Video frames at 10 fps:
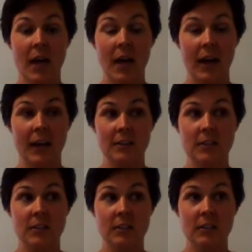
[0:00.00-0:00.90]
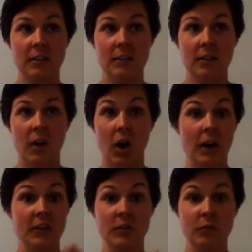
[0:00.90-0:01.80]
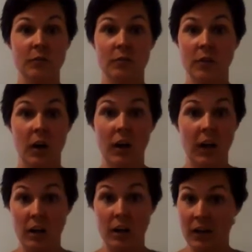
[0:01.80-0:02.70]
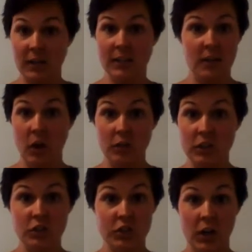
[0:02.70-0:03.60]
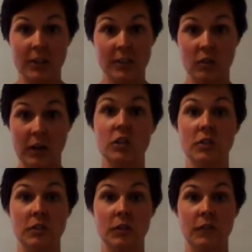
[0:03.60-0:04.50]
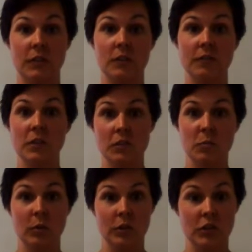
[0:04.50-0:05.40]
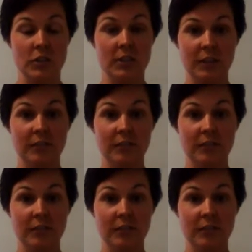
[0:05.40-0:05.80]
And I don't, like I said, I've only just scratched the surface of this numerology stuff.